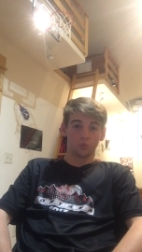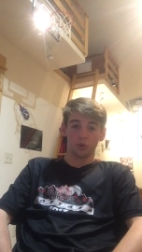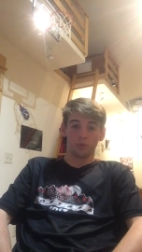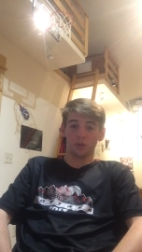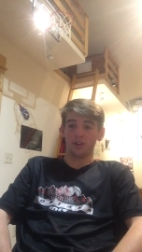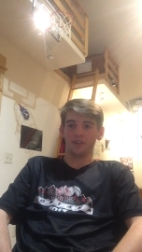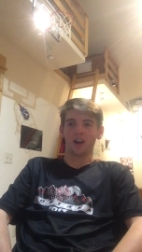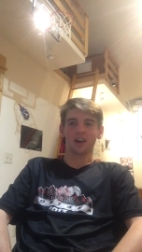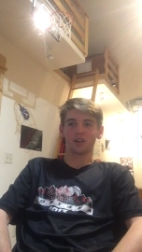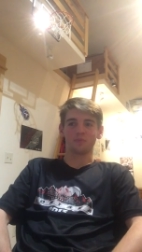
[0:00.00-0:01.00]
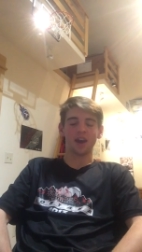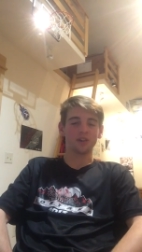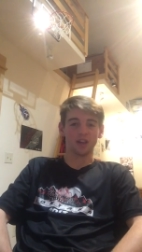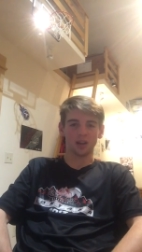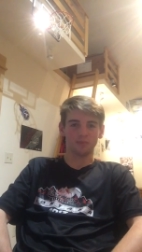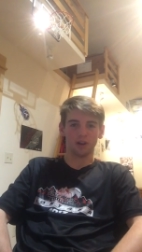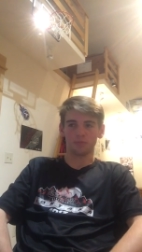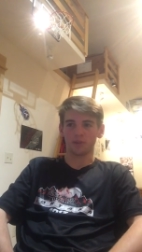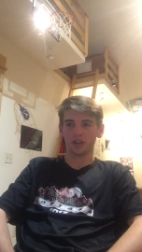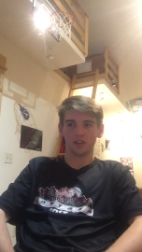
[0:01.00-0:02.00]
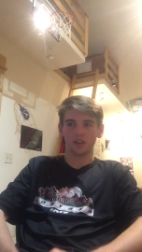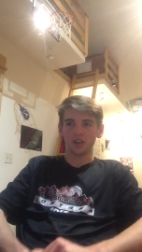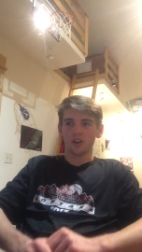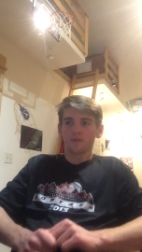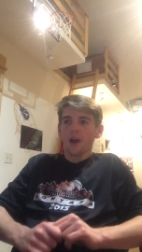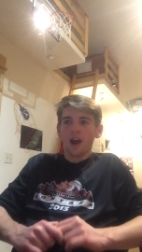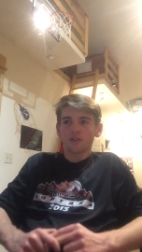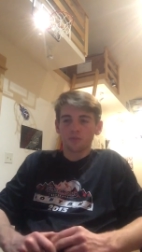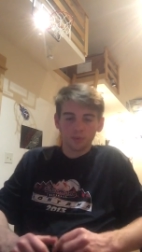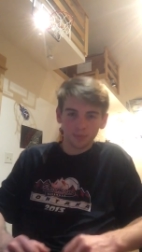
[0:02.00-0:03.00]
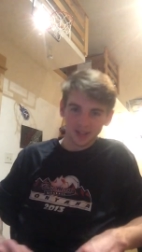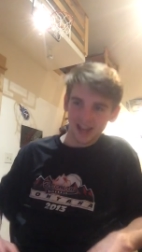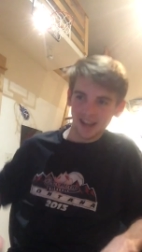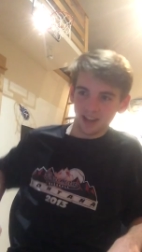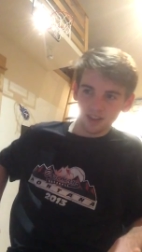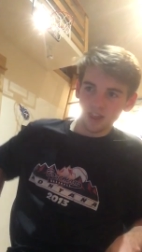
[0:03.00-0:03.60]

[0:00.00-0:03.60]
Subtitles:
We're not going to pay you that amount of money for how you've been playing.